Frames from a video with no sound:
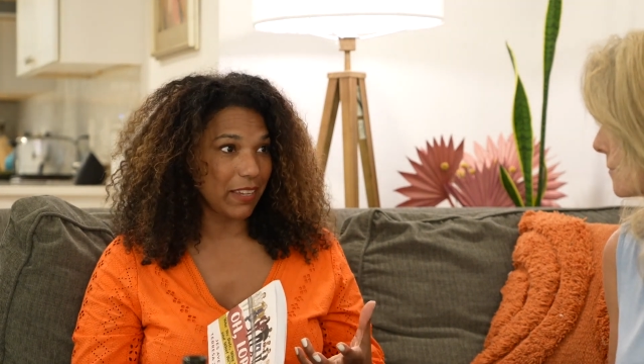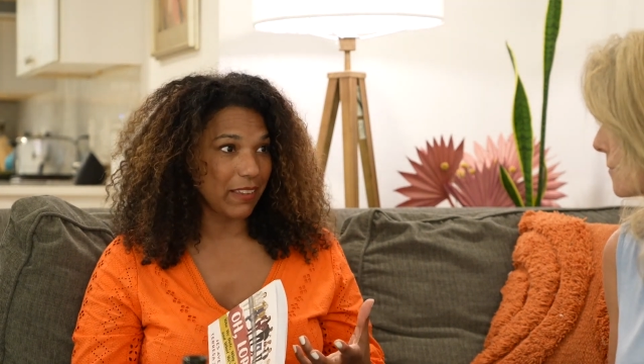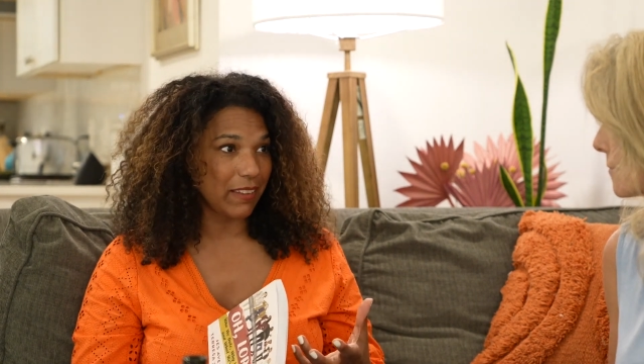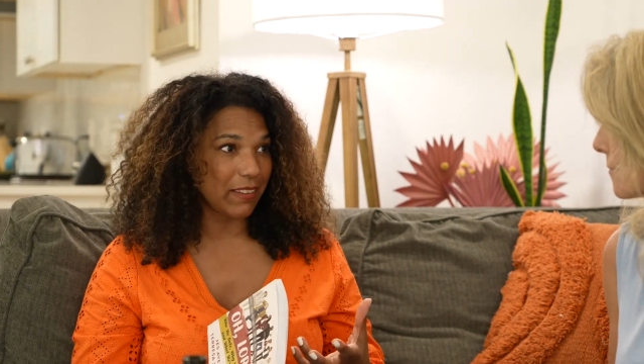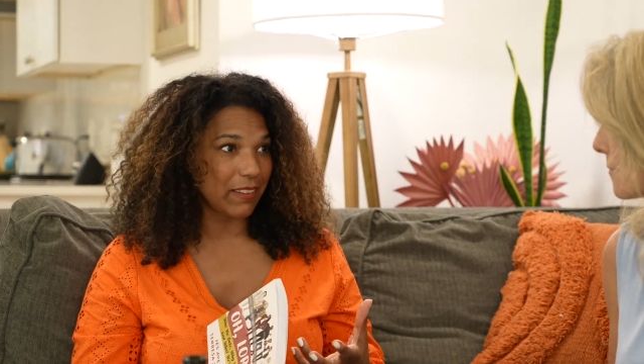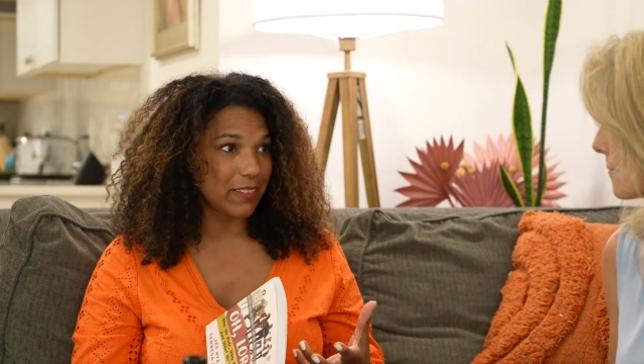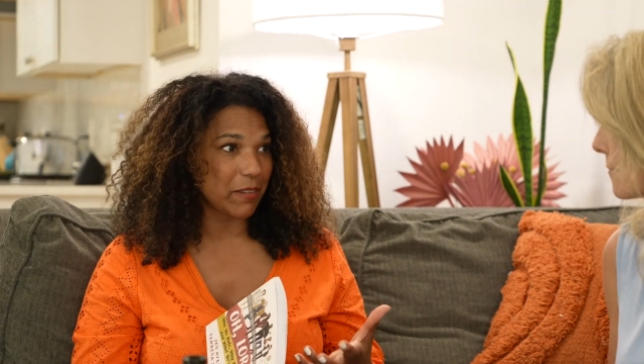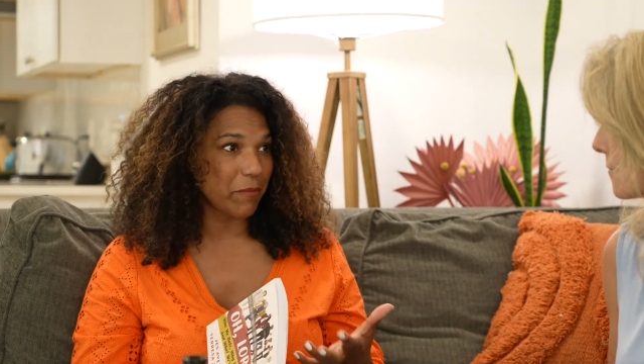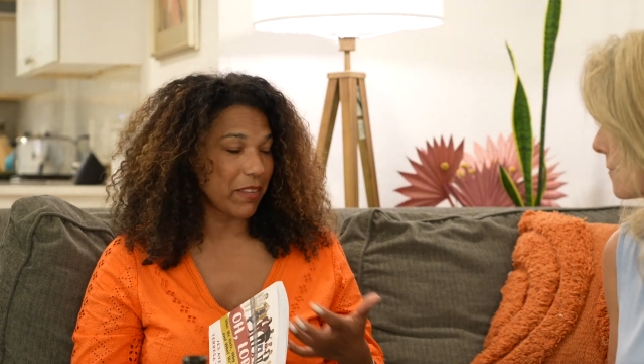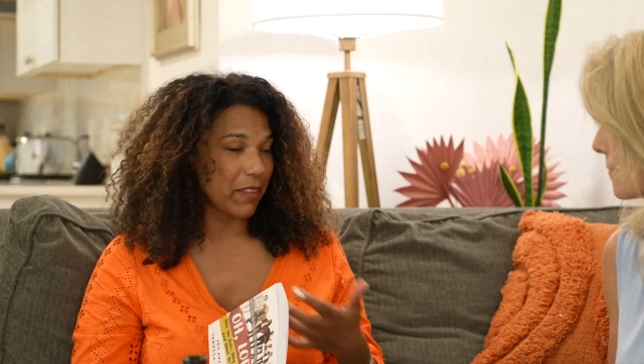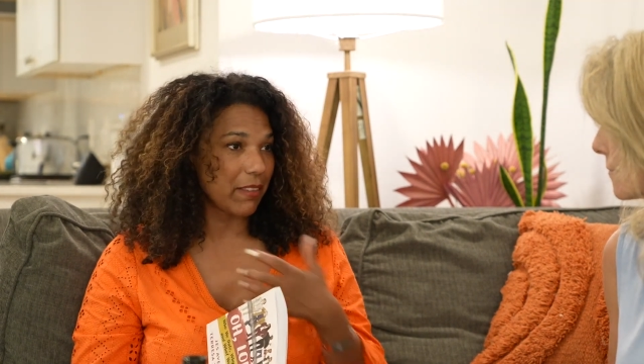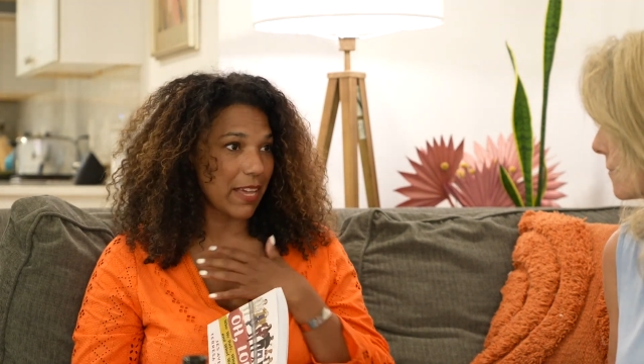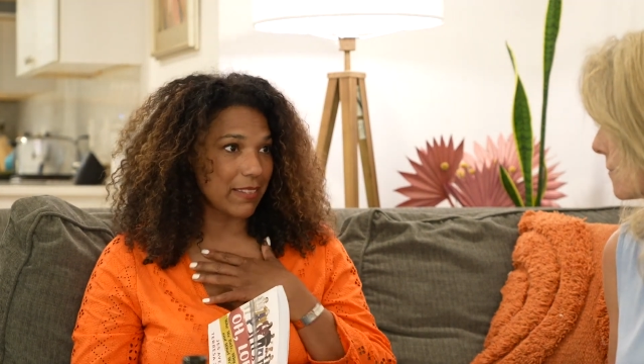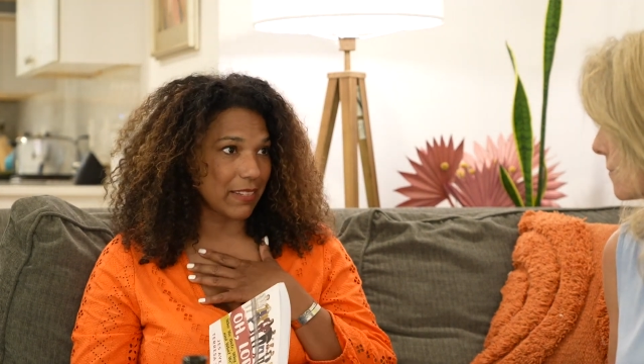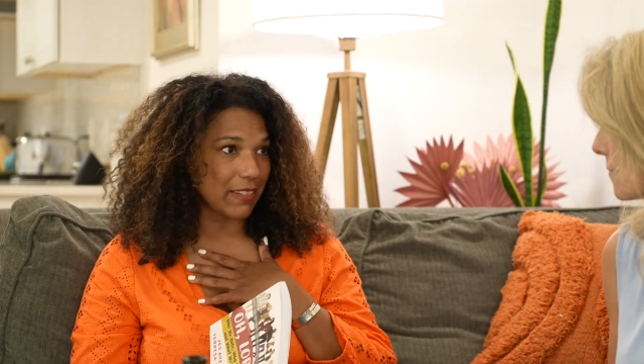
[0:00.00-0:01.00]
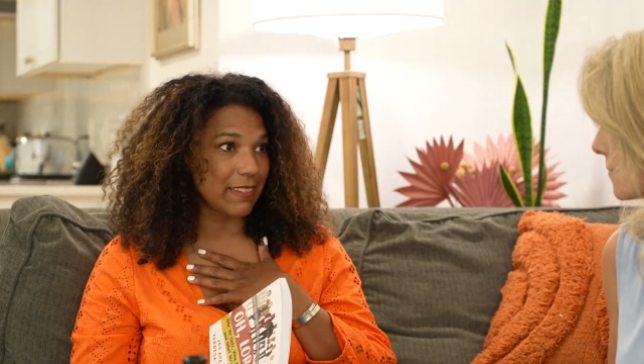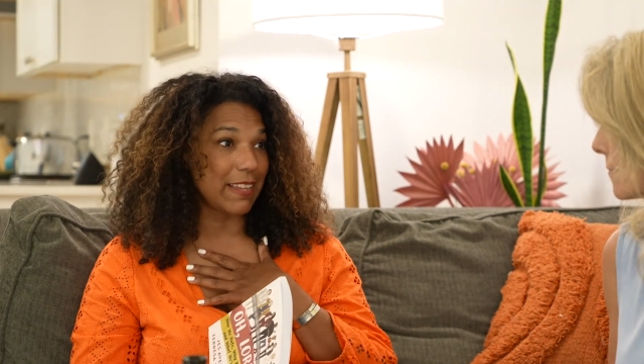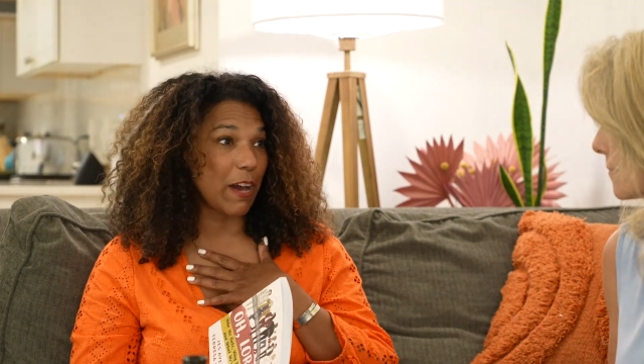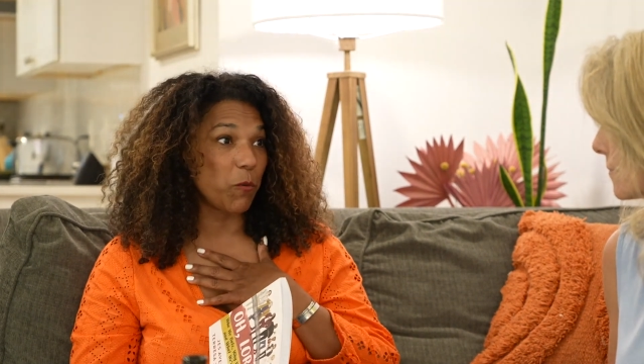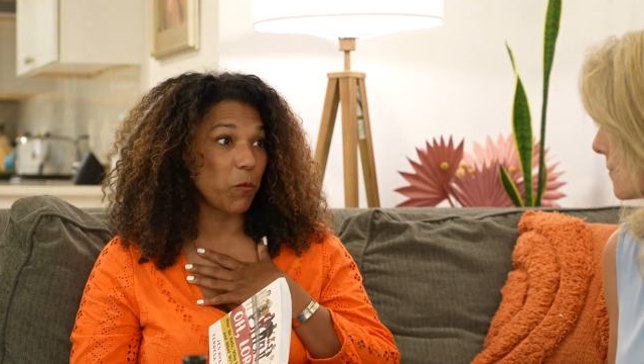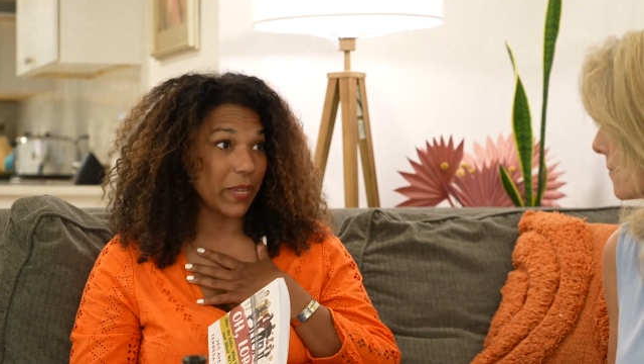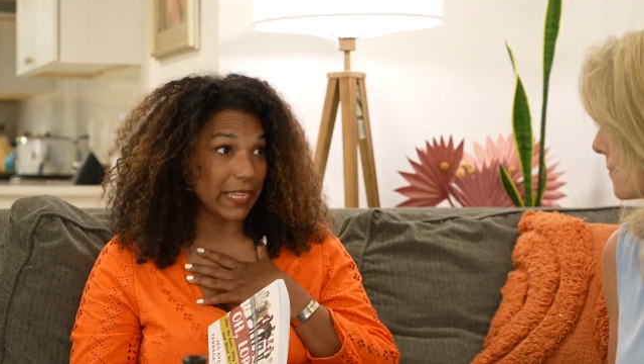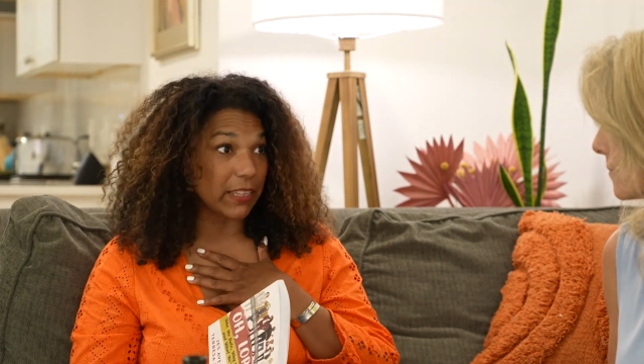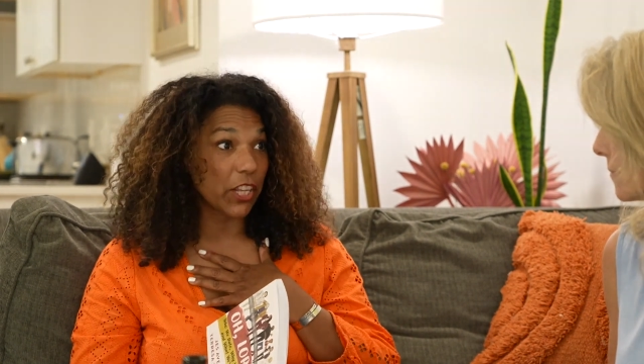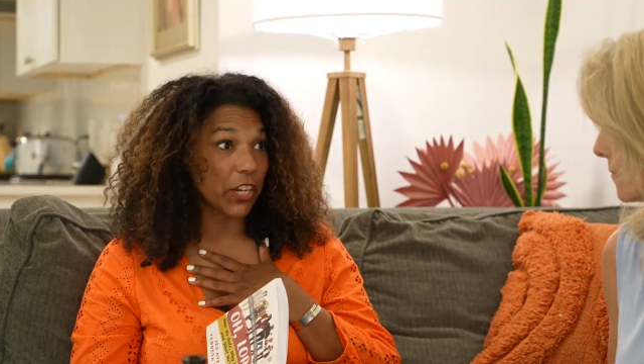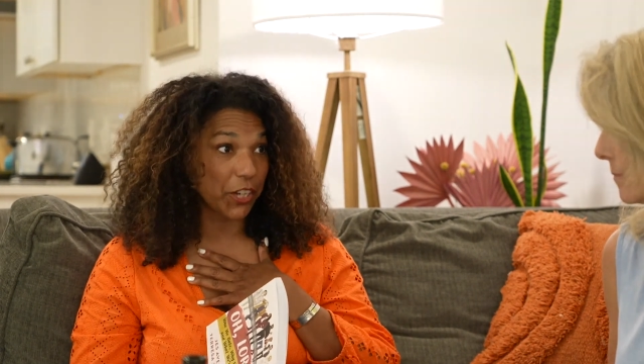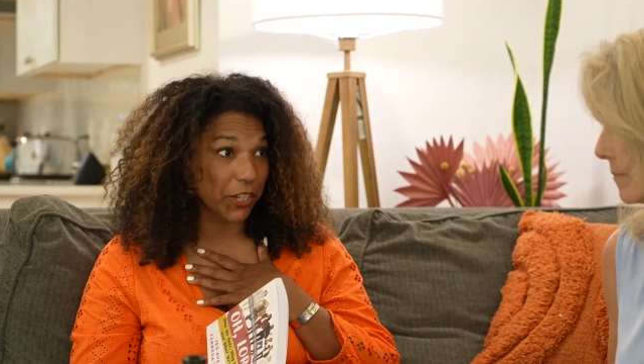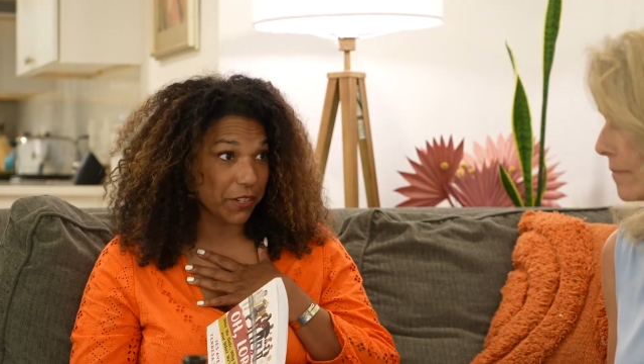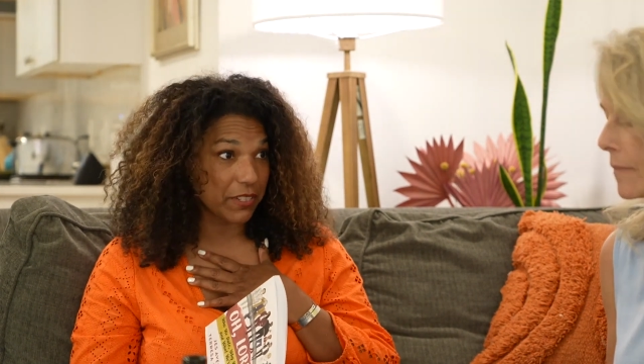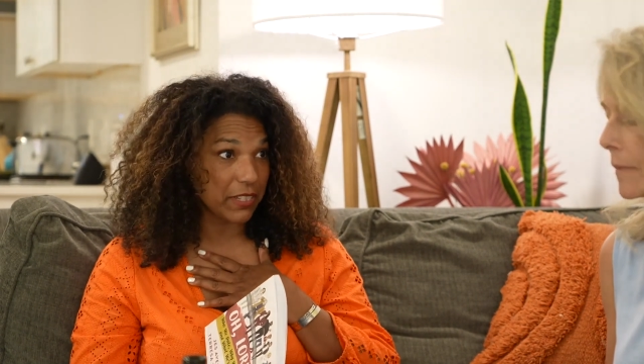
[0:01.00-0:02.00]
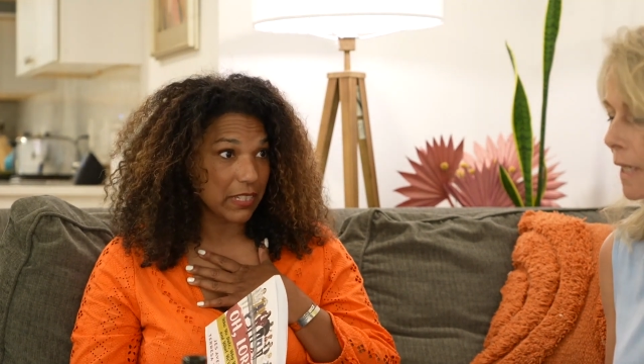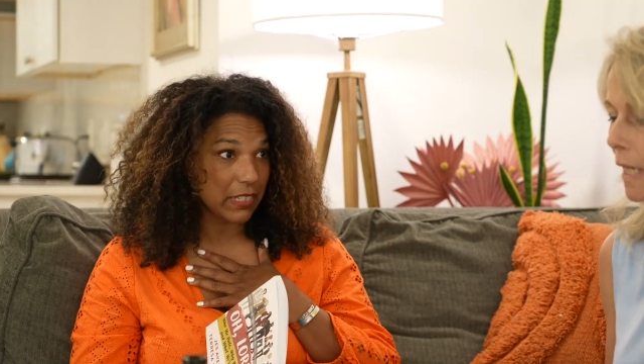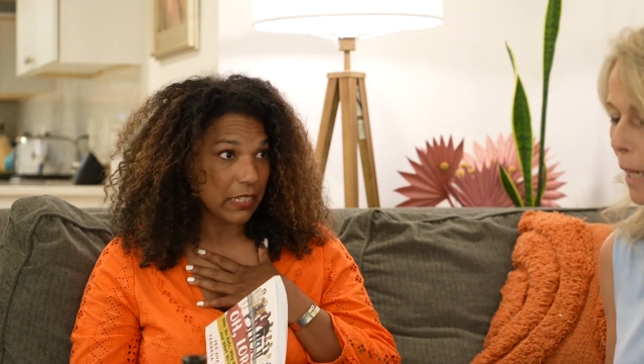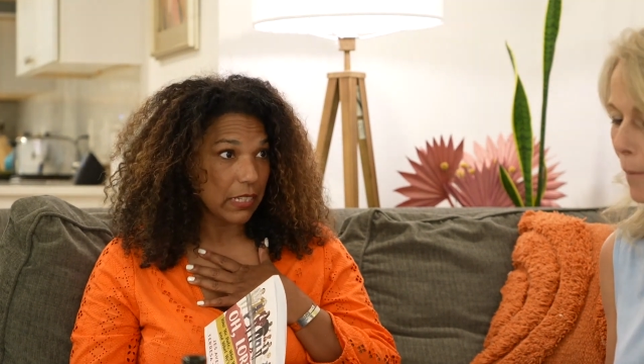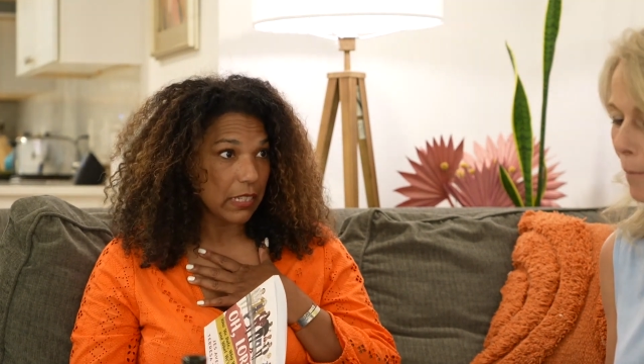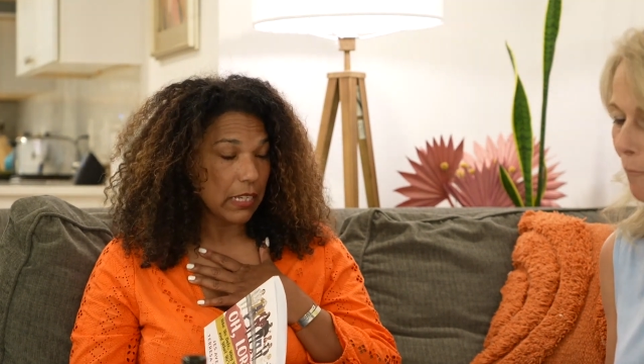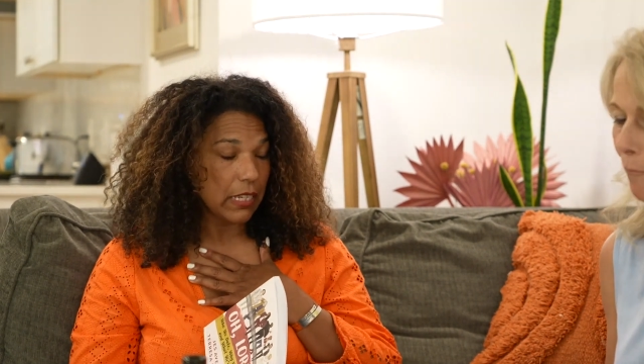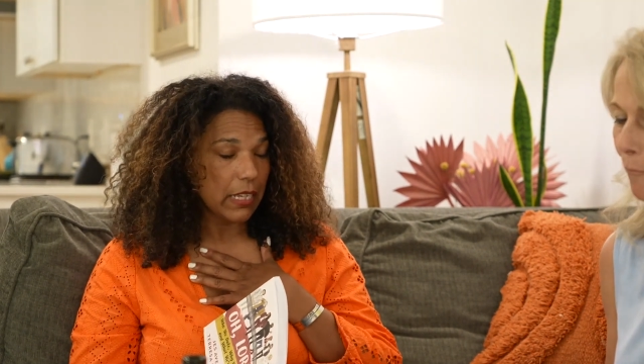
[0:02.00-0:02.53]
in some of the lessons that we learned. Yeah.